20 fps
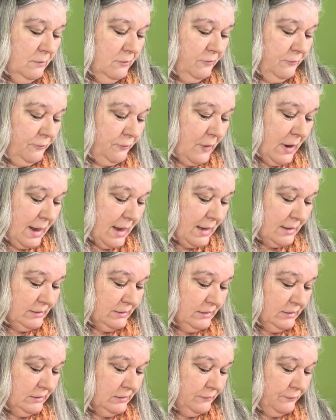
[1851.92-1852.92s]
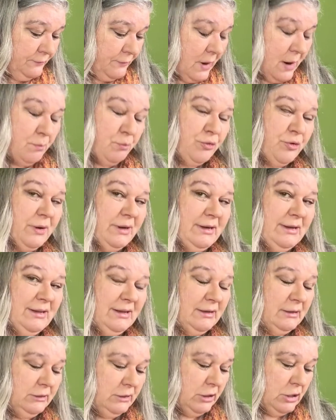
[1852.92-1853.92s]
friend from Pretty
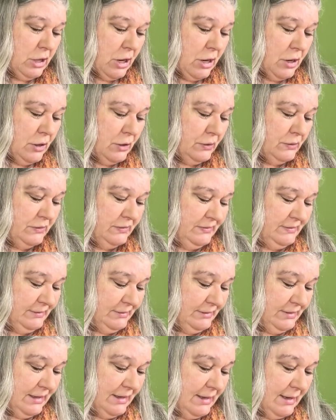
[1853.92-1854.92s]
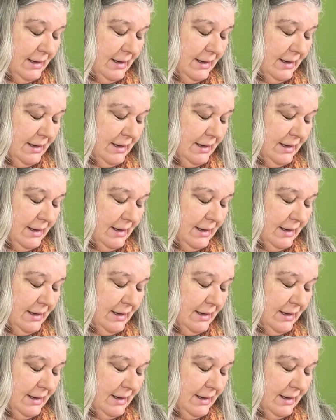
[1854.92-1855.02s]
Little Yarns did